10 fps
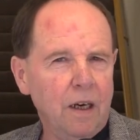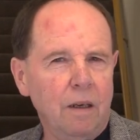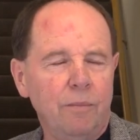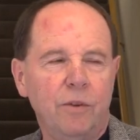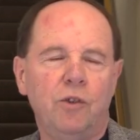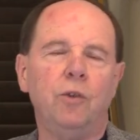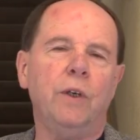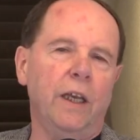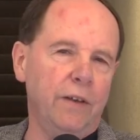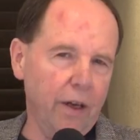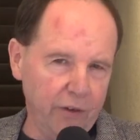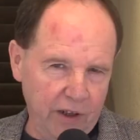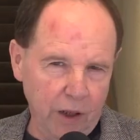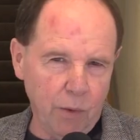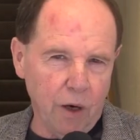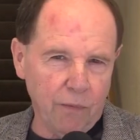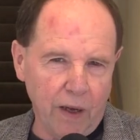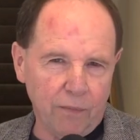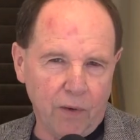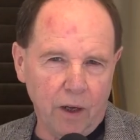Um, do get down to see the Whale
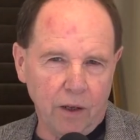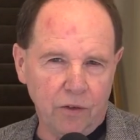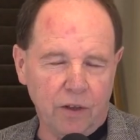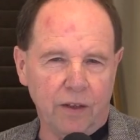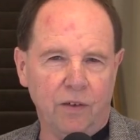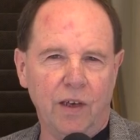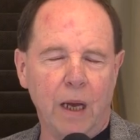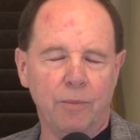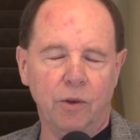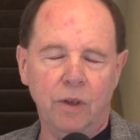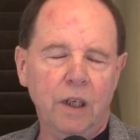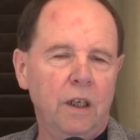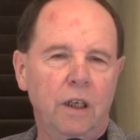Fat Follies at the Taproot.